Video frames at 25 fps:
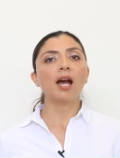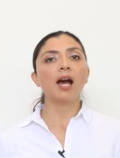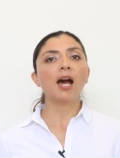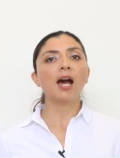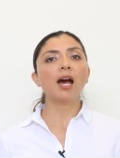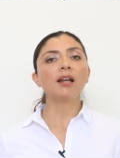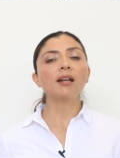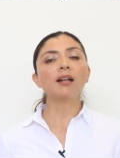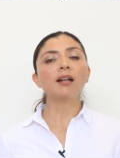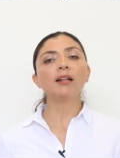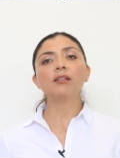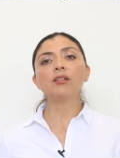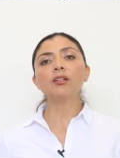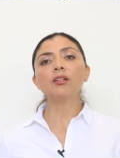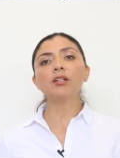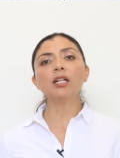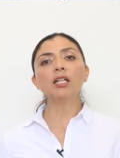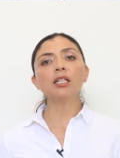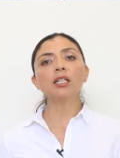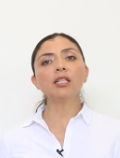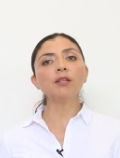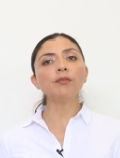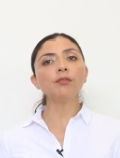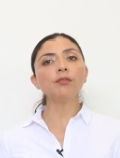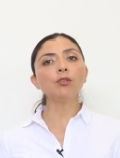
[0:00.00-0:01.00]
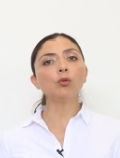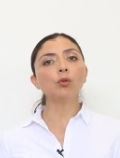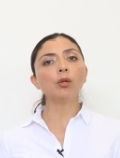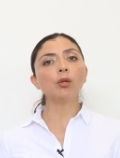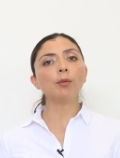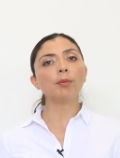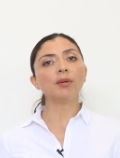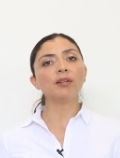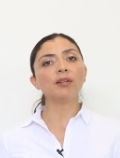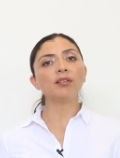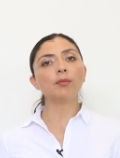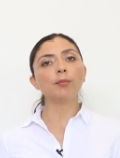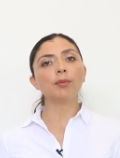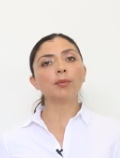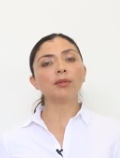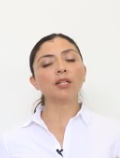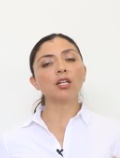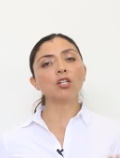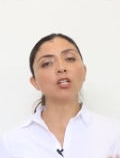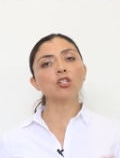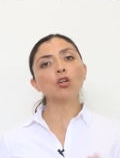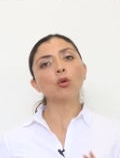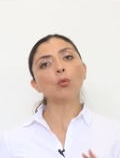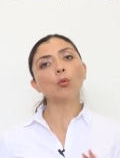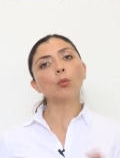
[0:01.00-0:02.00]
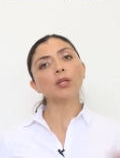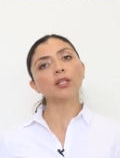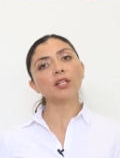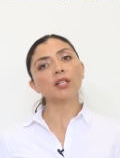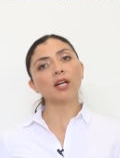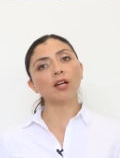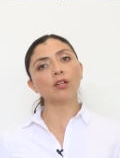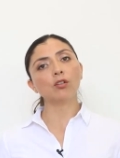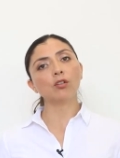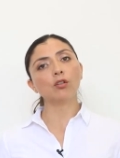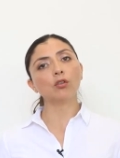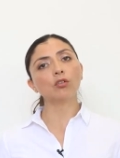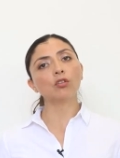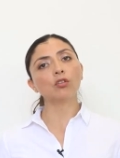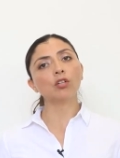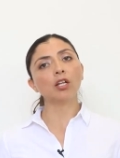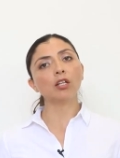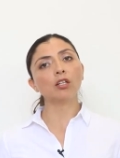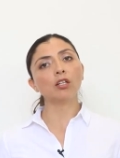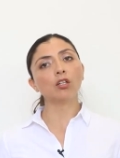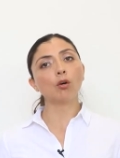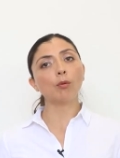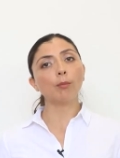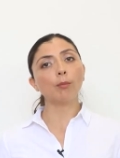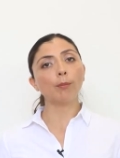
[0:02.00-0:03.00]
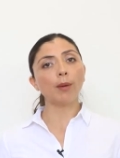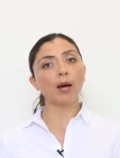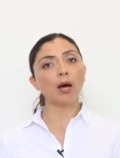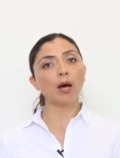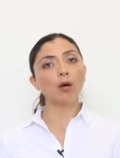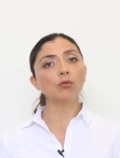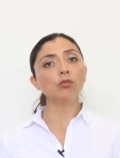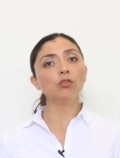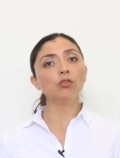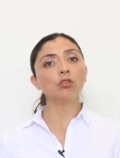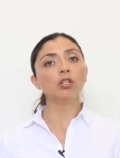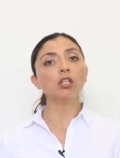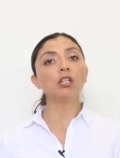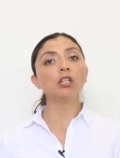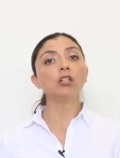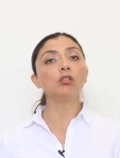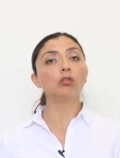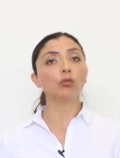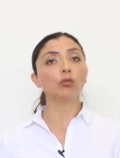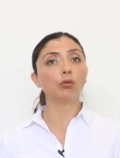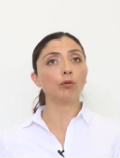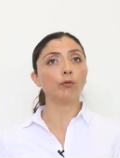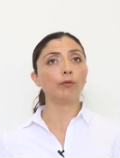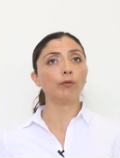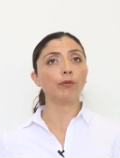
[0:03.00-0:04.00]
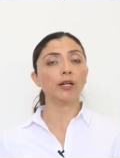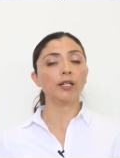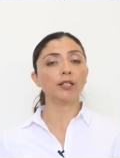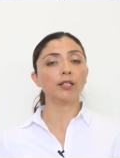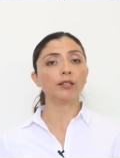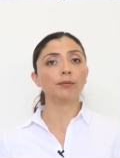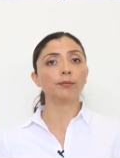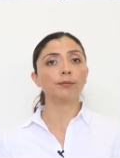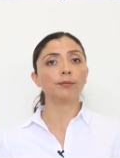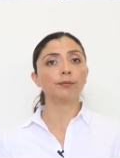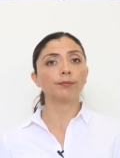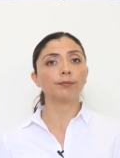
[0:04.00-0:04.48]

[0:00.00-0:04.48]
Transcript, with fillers: An alternative to the precipitation with hydroxide compounds is sulfide.